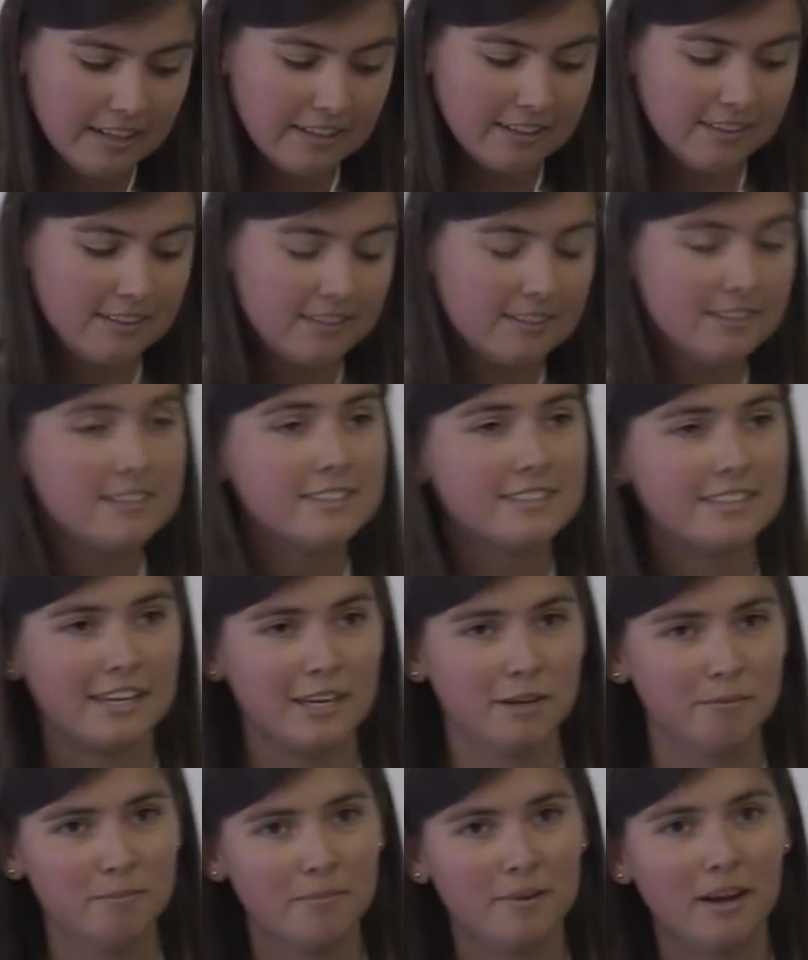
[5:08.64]
that this
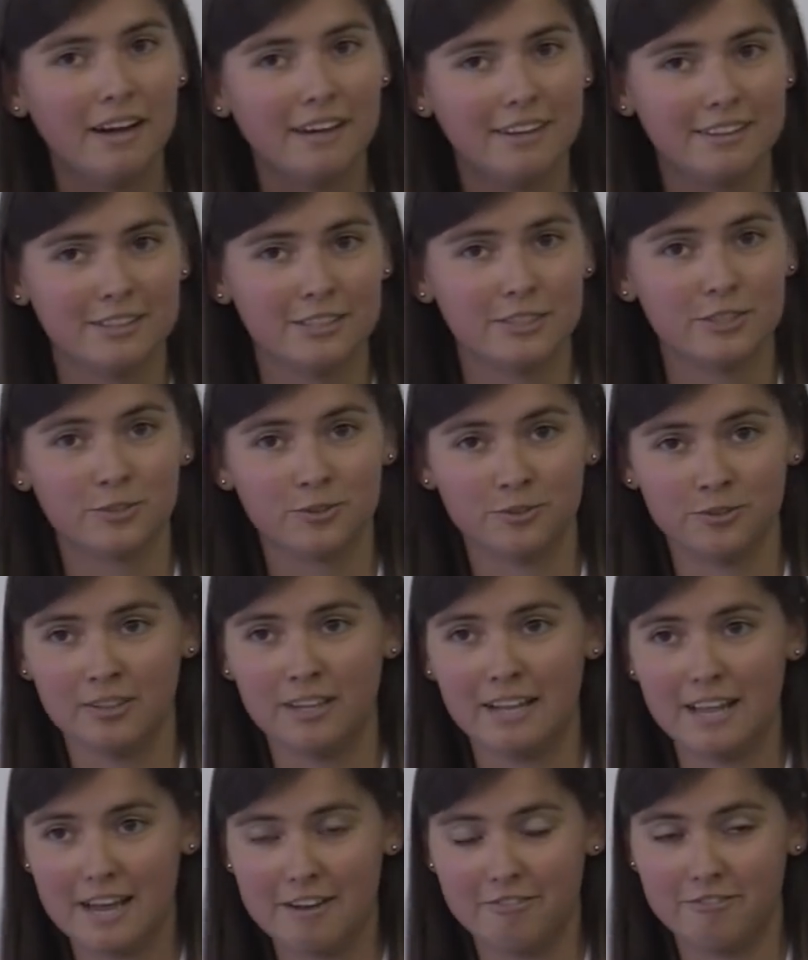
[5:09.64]
time I understood
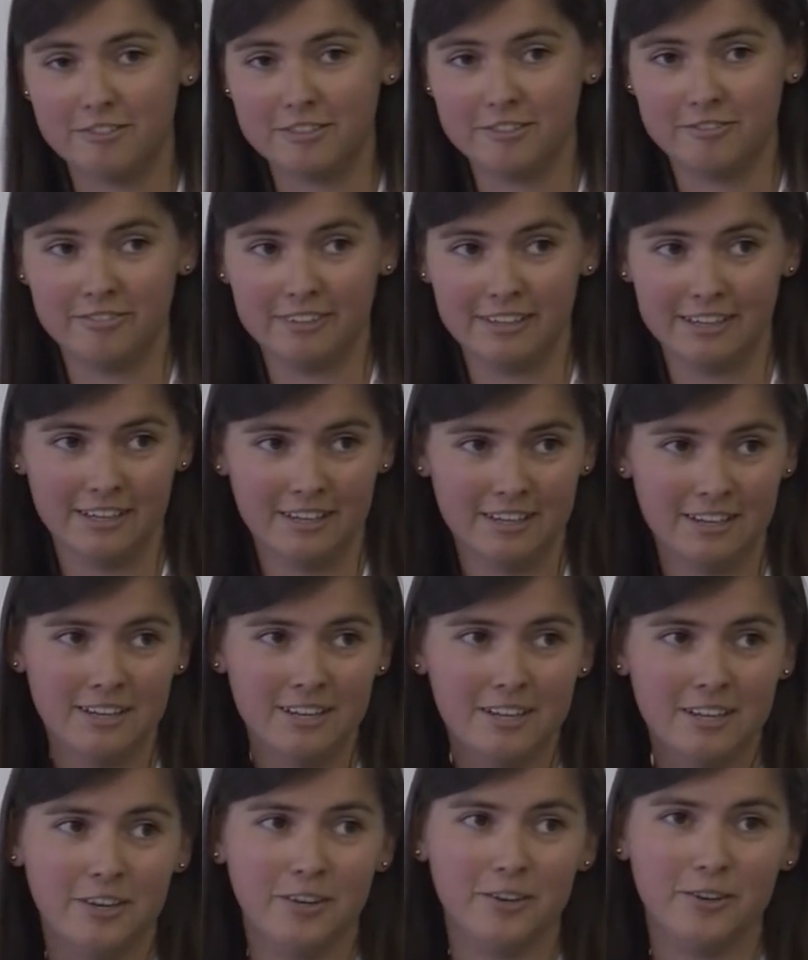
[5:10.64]
everything.
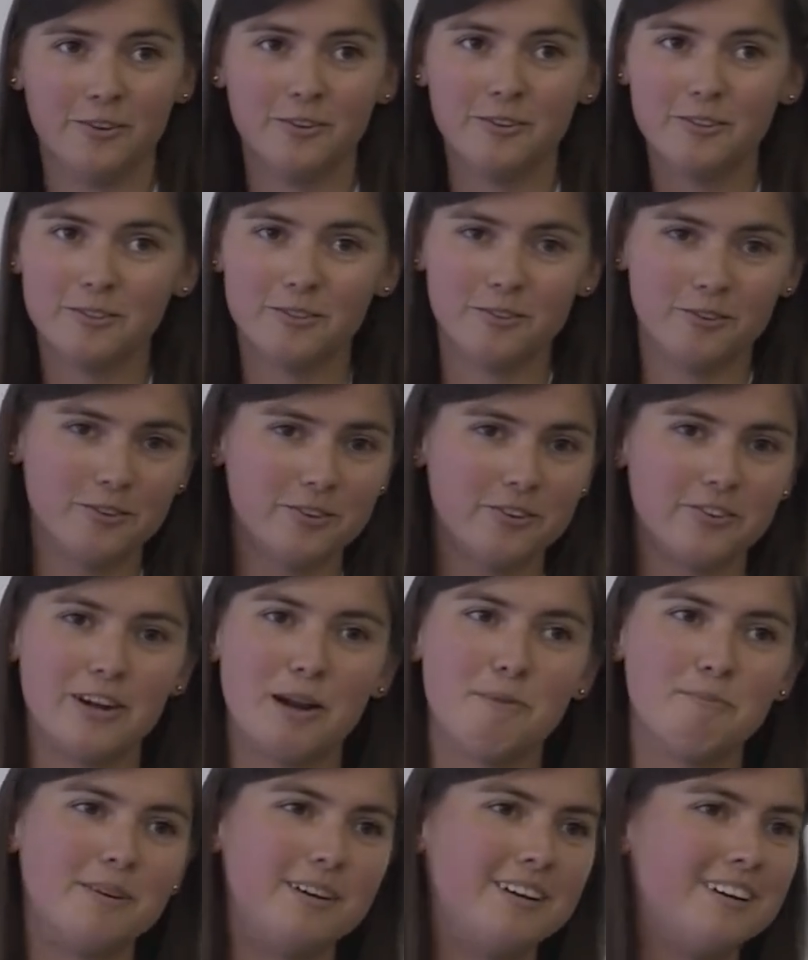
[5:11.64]
You know, no
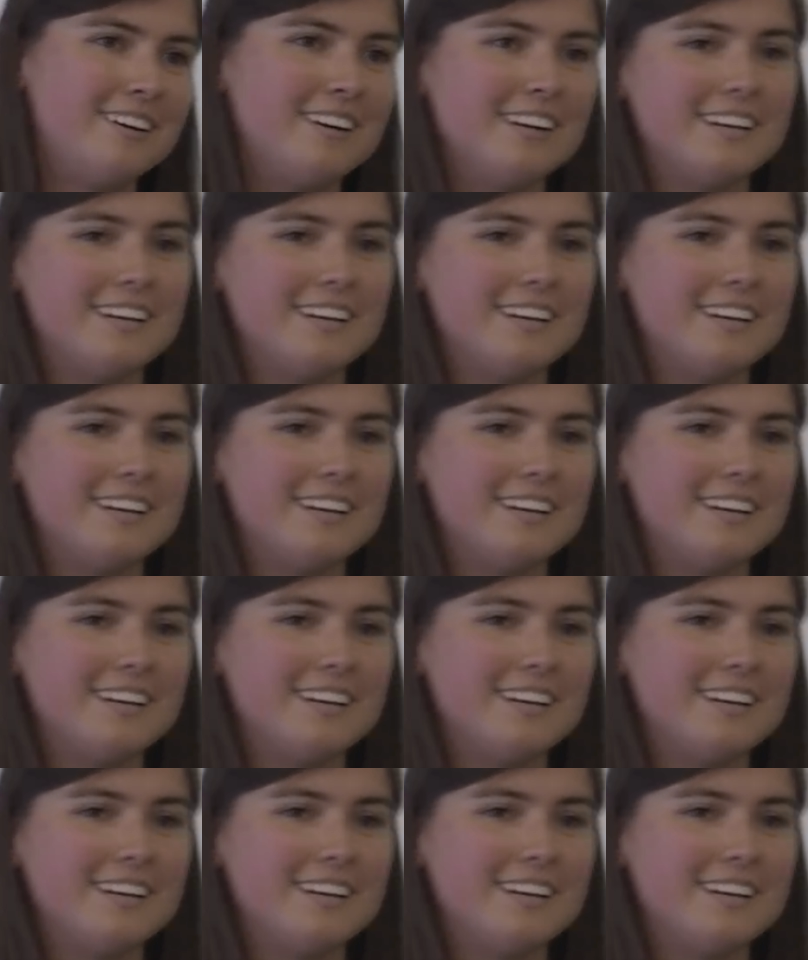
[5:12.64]
grammar,